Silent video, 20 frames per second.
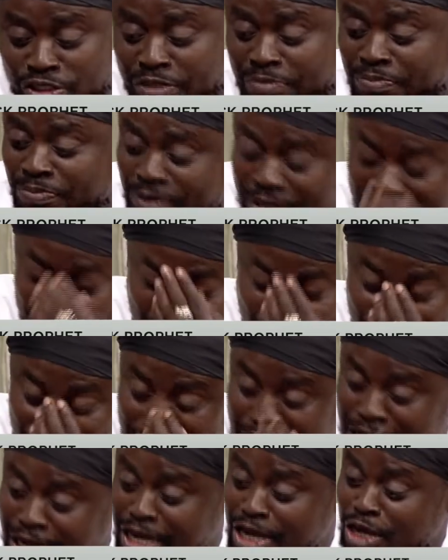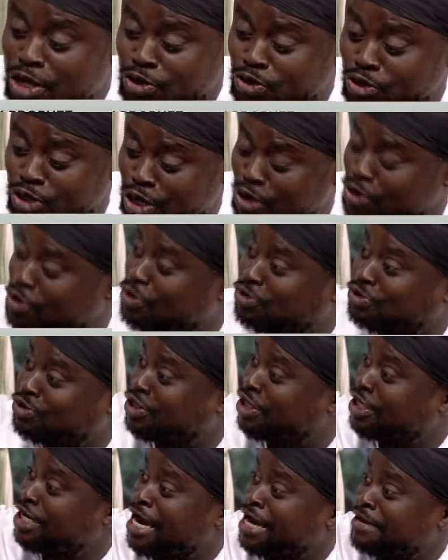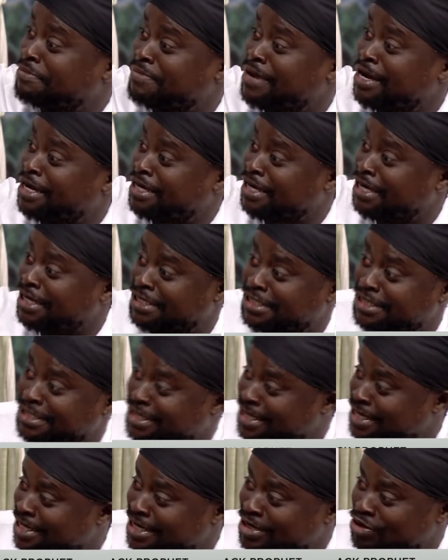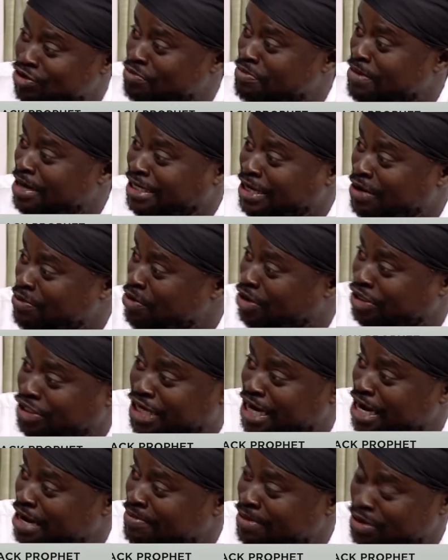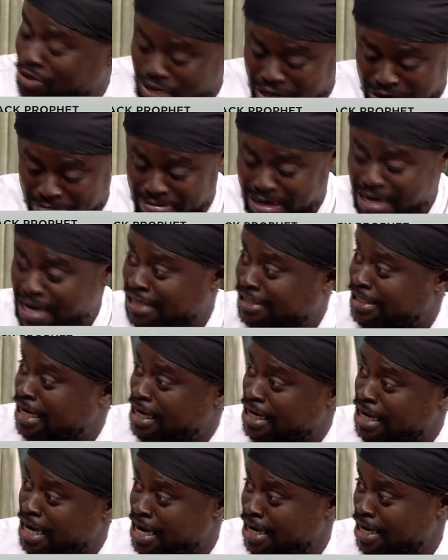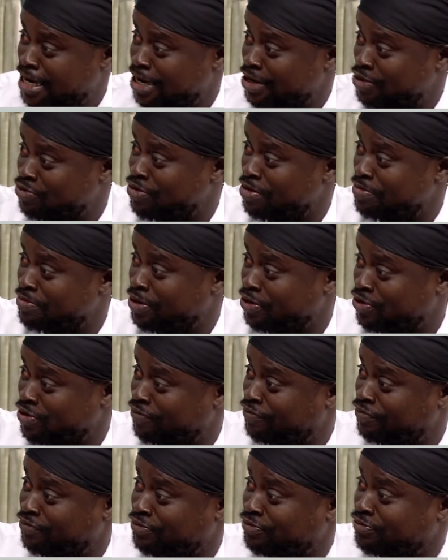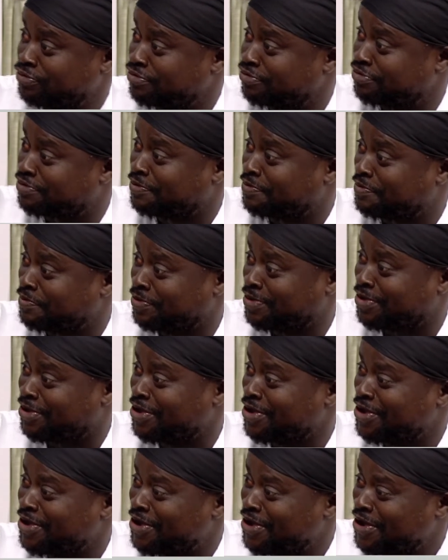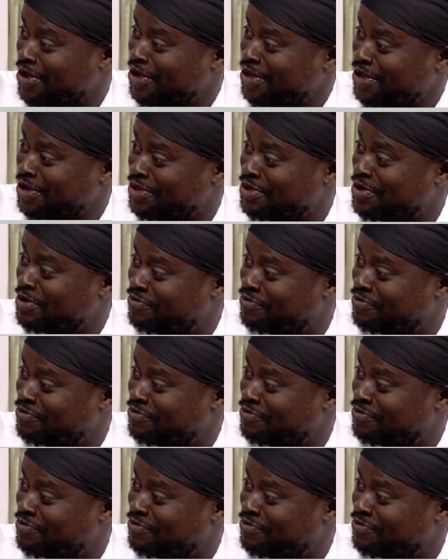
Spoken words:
the place where you can go to the night market, no matter what time, and you can buy a sanka and go and make your food. You know,